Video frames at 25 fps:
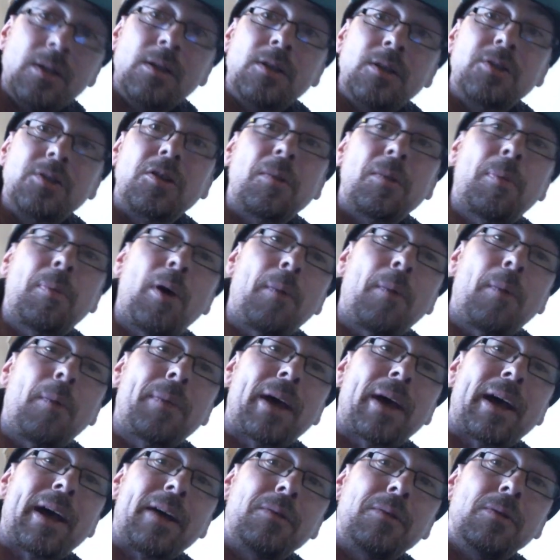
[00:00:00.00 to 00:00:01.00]
so you pop that
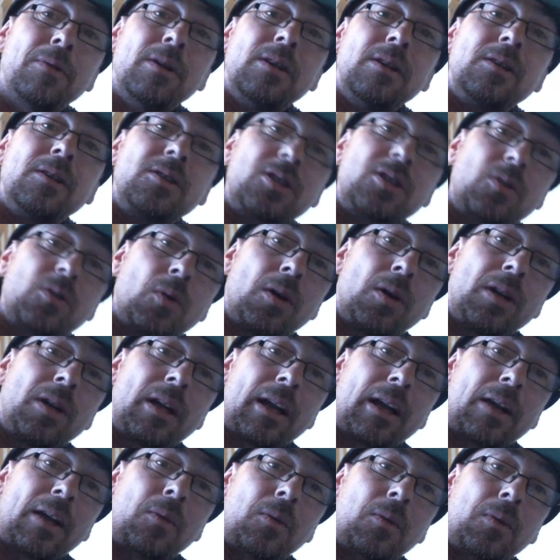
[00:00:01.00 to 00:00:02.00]
out, squirt your
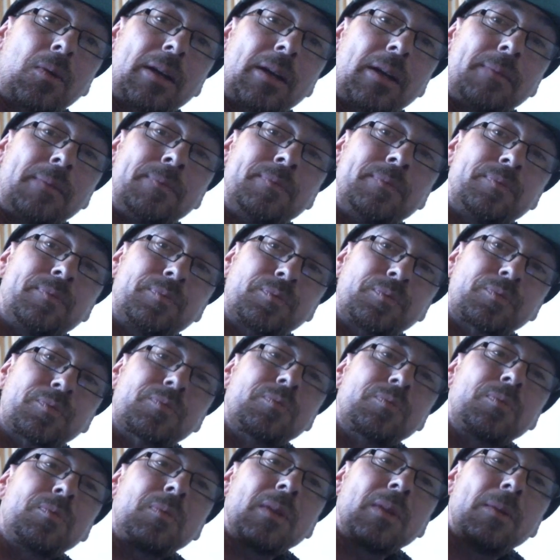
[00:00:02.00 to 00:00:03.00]
liquid in,
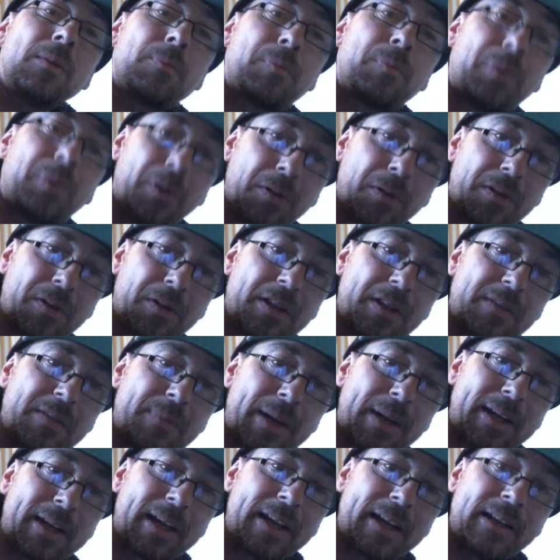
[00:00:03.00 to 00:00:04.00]
put this
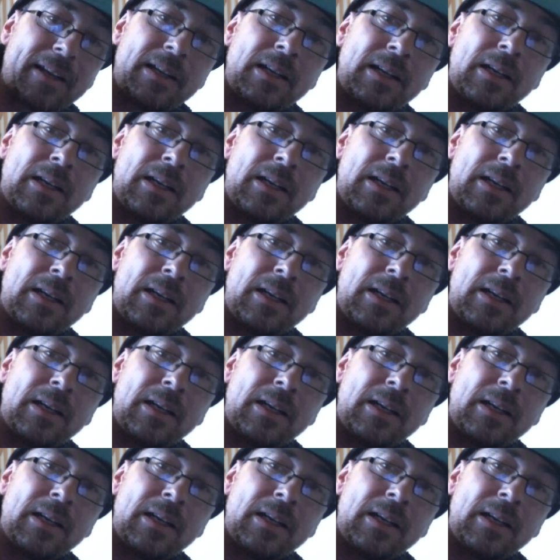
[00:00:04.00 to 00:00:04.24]
back in.